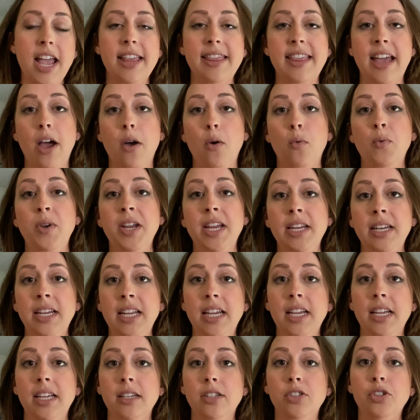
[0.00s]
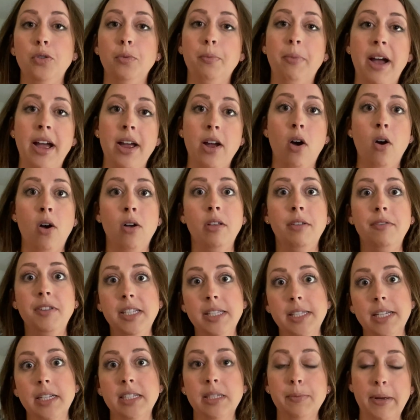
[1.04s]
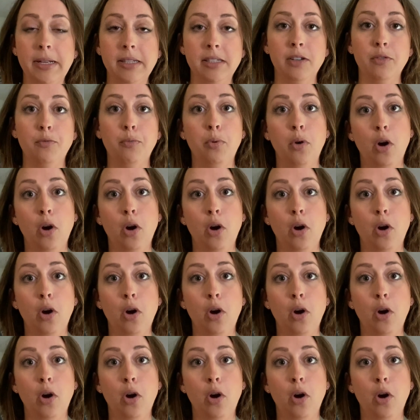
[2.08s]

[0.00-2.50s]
that we need to buy all of these expensive